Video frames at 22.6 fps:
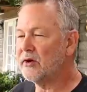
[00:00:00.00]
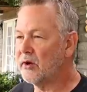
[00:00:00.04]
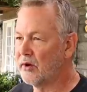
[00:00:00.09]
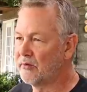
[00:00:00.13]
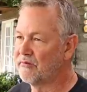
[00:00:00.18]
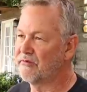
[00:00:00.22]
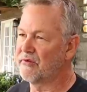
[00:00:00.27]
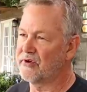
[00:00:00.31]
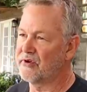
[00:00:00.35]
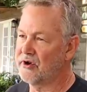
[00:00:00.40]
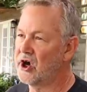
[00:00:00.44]

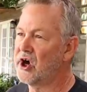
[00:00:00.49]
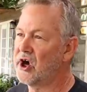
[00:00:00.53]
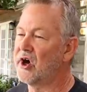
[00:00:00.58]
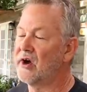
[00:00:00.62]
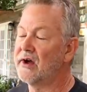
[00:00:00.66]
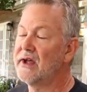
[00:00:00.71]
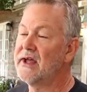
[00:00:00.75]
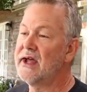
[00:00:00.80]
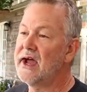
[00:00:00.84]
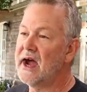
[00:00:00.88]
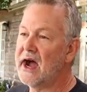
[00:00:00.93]

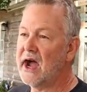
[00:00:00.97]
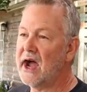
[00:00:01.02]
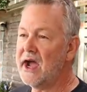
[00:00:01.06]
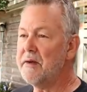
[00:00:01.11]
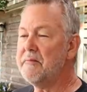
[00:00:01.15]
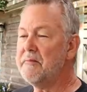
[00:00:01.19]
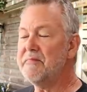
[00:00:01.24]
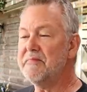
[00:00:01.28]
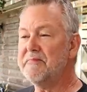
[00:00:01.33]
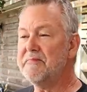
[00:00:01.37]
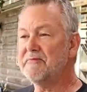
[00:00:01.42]
overall.
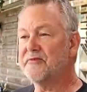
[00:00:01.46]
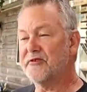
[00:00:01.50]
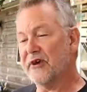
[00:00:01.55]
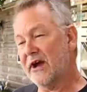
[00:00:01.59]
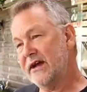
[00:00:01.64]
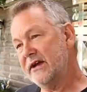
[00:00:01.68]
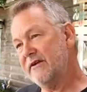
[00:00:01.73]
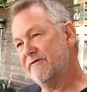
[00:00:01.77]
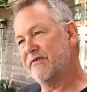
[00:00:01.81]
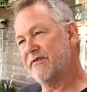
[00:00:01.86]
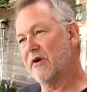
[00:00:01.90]
I'm
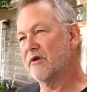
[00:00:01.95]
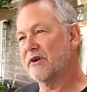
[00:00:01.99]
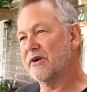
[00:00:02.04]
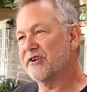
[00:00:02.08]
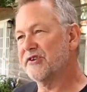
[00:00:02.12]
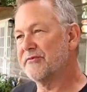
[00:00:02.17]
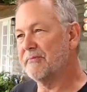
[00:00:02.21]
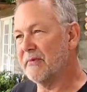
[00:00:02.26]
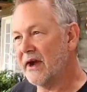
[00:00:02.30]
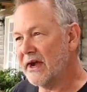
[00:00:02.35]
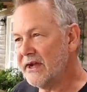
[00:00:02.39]
trying to
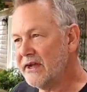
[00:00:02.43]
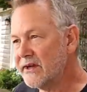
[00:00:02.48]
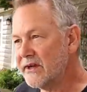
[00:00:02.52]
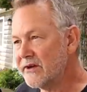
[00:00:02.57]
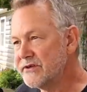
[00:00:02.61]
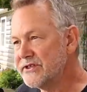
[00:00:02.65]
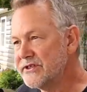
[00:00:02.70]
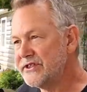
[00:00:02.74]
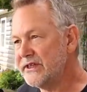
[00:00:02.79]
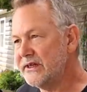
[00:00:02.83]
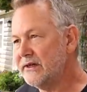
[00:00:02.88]
focus my
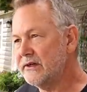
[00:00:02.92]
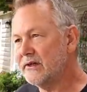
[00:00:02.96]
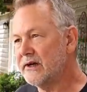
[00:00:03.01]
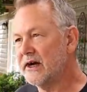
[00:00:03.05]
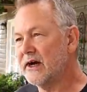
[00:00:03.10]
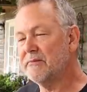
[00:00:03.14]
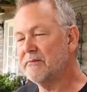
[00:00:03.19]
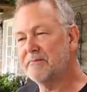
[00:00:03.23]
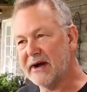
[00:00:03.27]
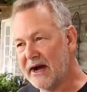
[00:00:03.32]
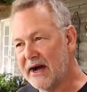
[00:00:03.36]
energy
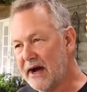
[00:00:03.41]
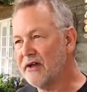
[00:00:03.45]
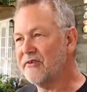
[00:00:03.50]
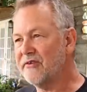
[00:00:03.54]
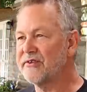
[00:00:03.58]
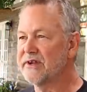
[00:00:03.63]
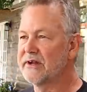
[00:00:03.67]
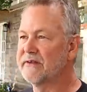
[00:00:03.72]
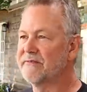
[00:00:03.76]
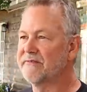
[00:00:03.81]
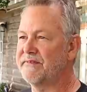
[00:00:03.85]
on
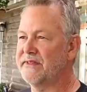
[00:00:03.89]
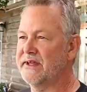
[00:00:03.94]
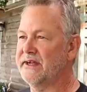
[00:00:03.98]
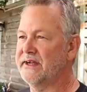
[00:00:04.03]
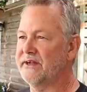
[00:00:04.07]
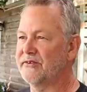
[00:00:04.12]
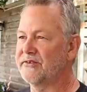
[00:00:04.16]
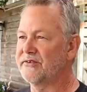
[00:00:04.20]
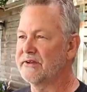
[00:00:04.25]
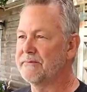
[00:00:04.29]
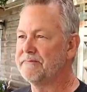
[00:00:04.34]
positive
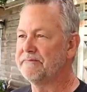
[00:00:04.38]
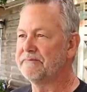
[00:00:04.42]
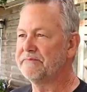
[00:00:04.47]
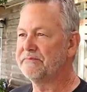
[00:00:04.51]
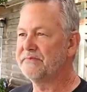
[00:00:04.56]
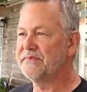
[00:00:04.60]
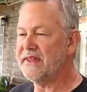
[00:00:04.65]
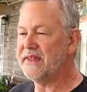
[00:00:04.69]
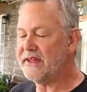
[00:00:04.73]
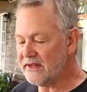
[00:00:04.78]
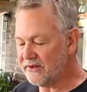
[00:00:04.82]
things,
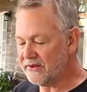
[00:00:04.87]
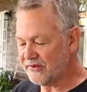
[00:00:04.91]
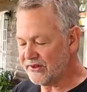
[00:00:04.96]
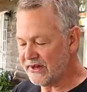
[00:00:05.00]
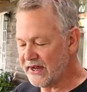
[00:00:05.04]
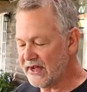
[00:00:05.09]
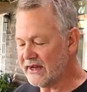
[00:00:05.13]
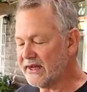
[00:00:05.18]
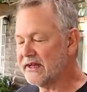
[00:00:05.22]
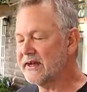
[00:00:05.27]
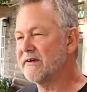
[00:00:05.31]
things that
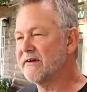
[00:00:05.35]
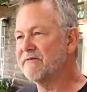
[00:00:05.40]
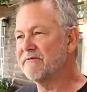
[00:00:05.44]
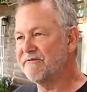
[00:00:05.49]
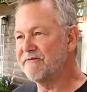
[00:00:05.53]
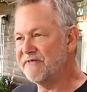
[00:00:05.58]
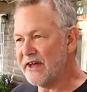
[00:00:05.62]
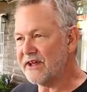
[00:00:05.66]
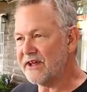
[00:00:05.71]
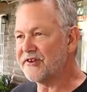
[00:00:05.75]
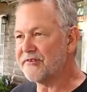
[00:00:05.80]
I can
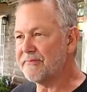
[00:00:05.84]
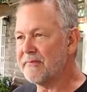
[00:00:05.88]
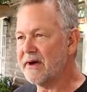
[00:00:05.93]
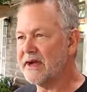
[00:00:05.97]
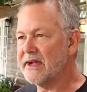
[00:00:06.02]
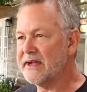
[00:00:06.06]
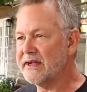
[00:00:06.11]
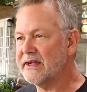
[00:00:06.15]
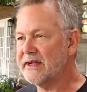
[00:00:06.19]
invest my